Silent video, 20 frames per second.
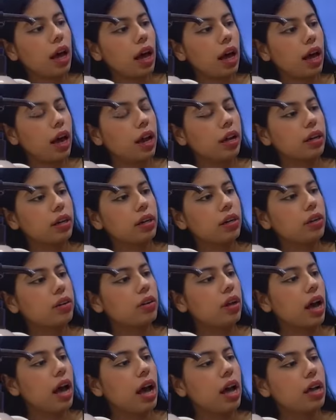
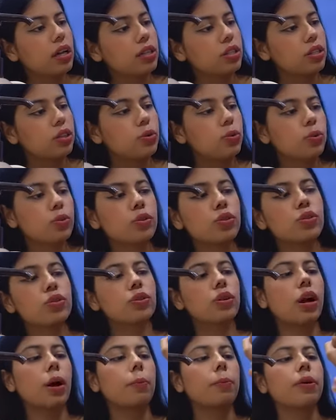and as you
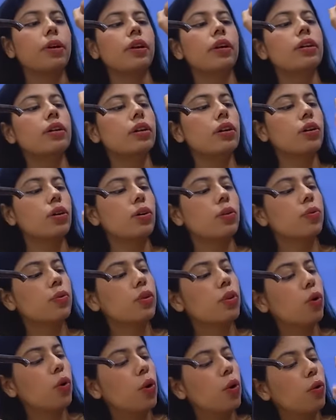scrub it
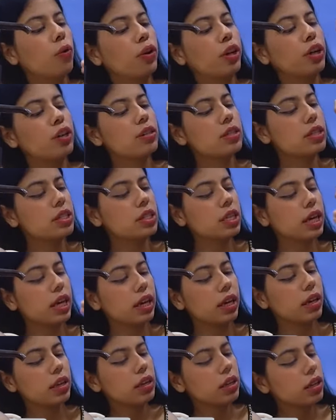over your
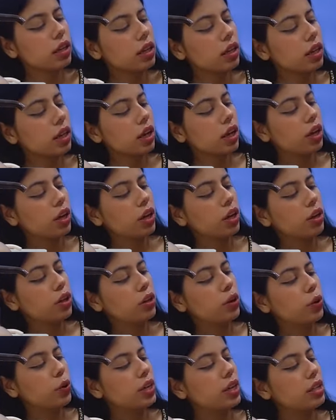skin,
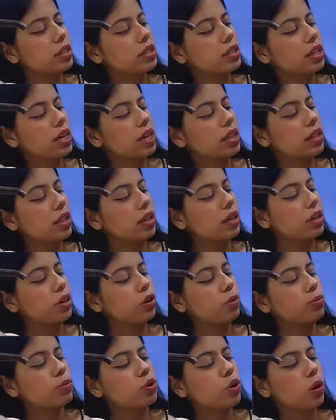you can see that it
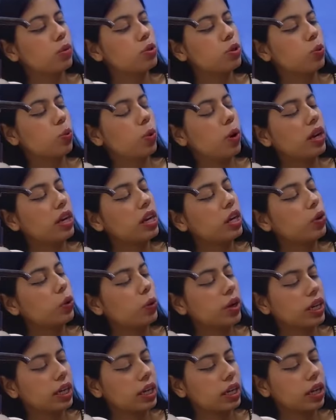absorbs very
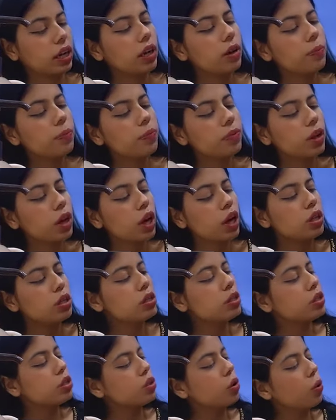quickly.
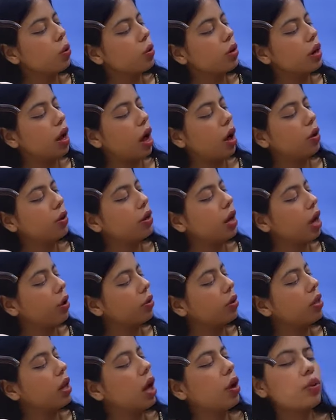So now
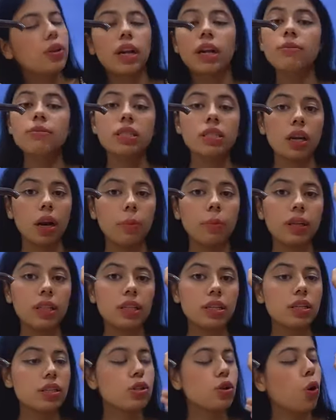that I'm
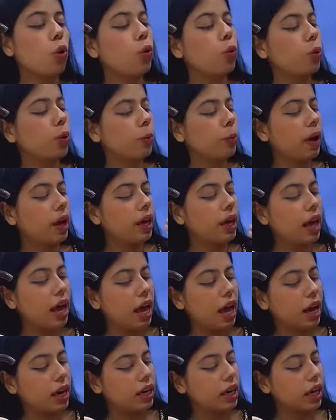scrubbing this over my
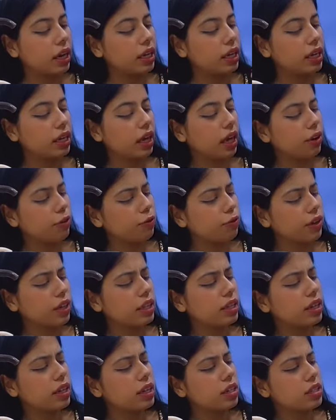hand, I
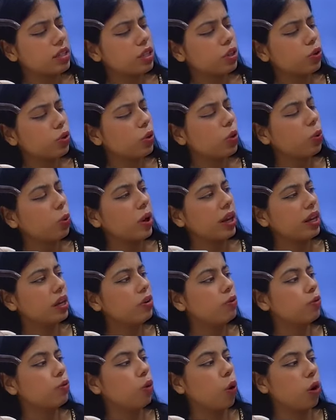feel that it's, you know,
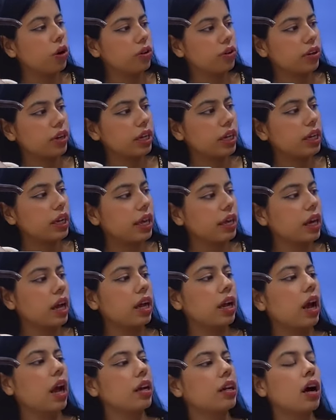very watery, like
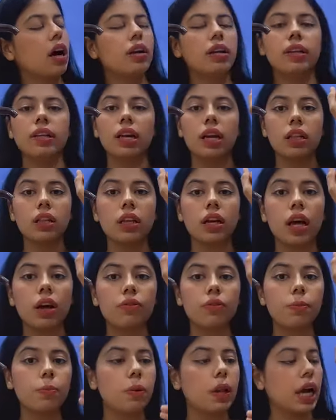I can't tell that
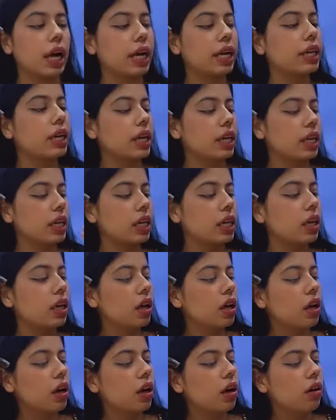I've applied any